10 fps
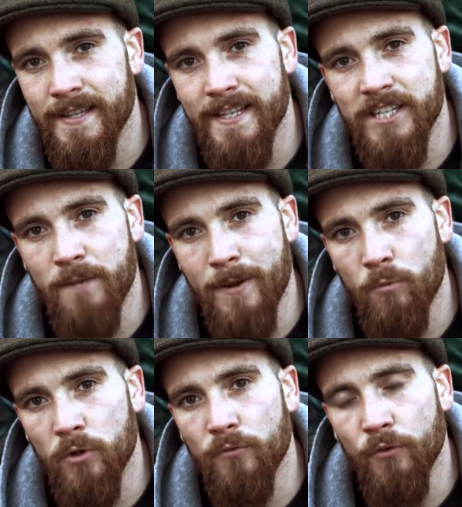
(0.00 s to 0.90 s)
There's so many
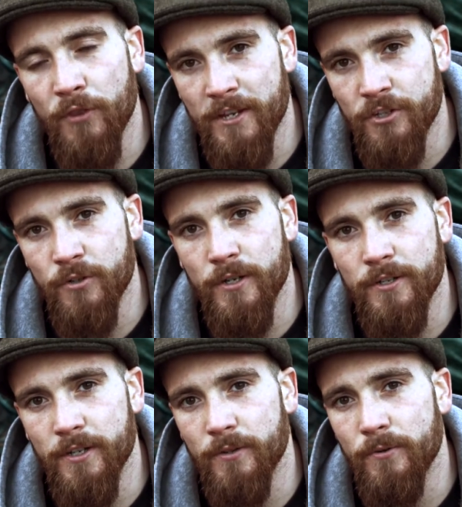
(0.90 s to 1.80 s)
wonderful things you
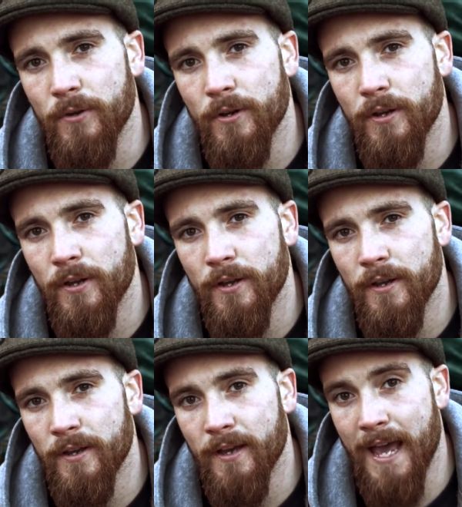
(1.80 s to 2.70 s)
can do.
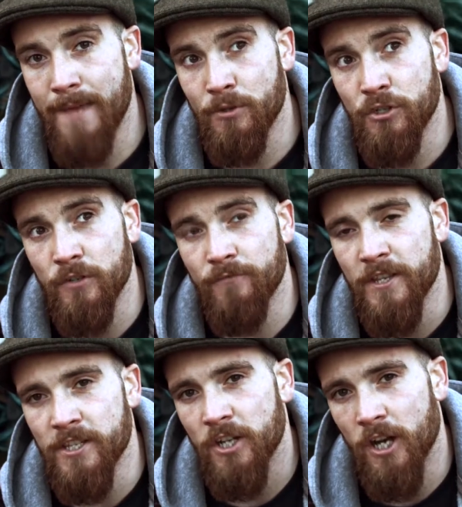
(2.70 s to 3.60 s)
Aim and shoot for
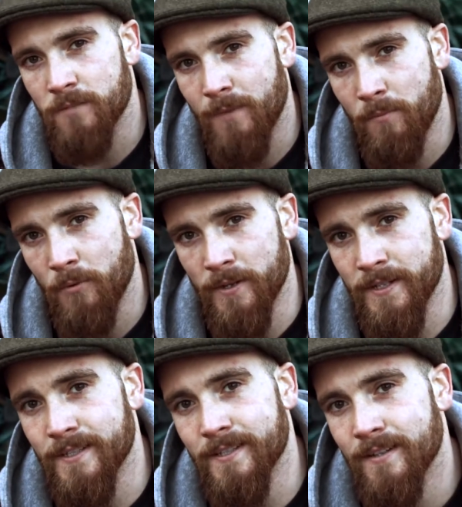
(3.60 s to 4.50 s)
the stars, my
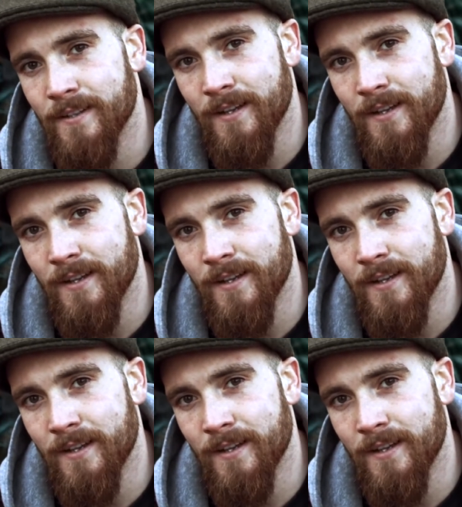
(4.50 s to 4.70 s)
boys.